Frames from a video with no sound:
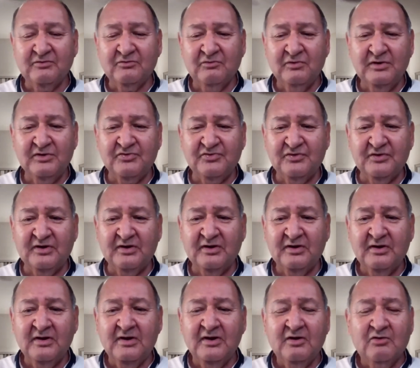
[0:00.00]
with
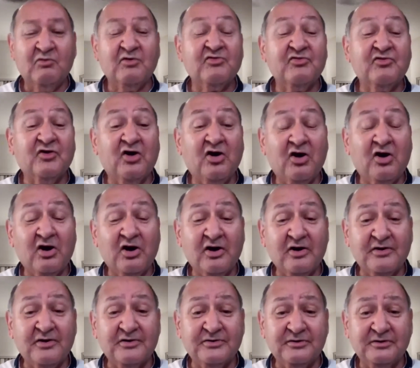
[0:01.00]
the
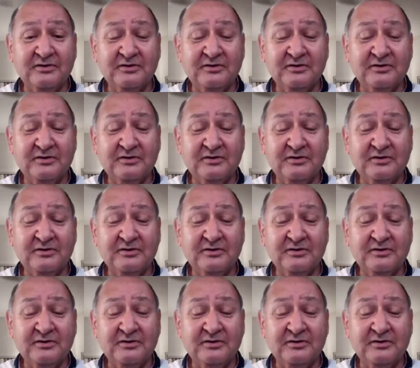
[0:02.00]
heart.